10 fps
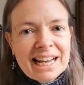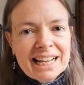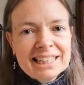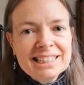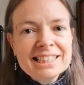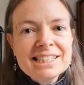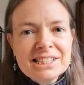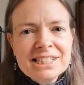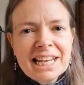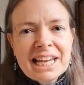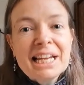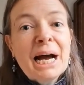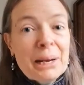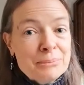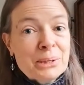Anne, and today
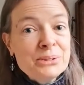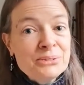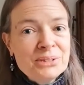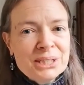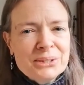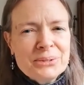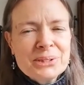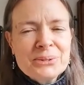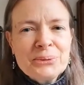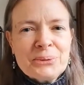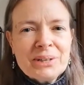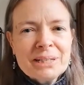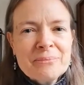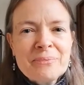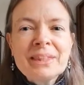I'm going to read you a story.
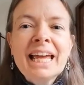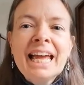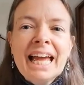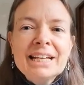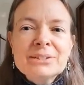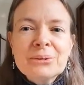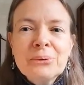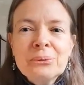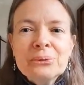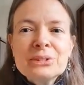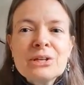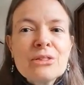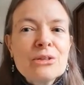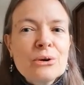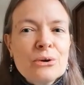It's called
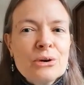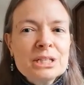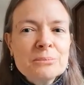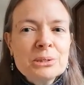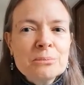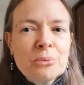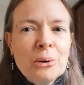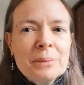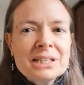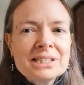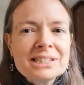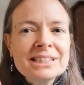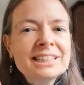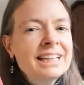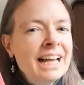The Christmas Promise.
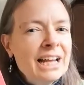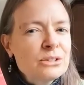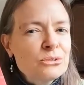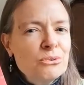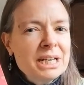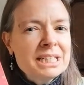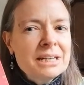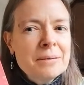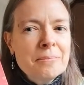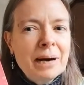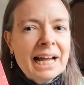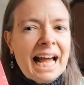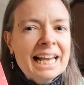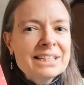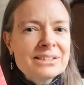It's written by
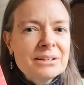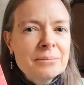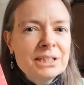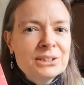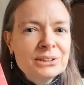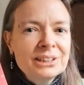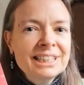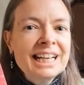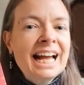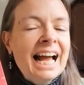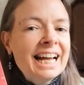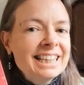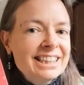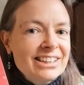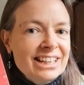Alison Mitchell,
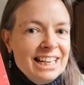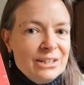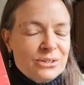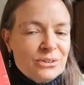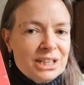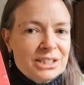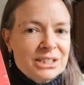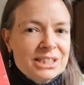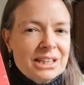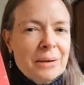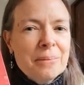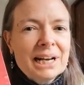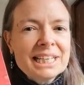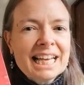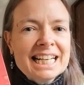and the illustrations are
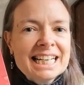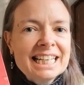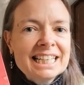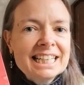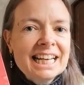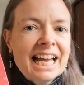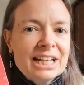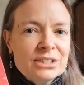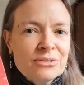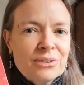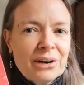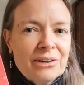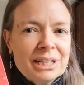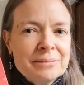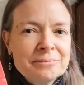by Catalina Echeverri.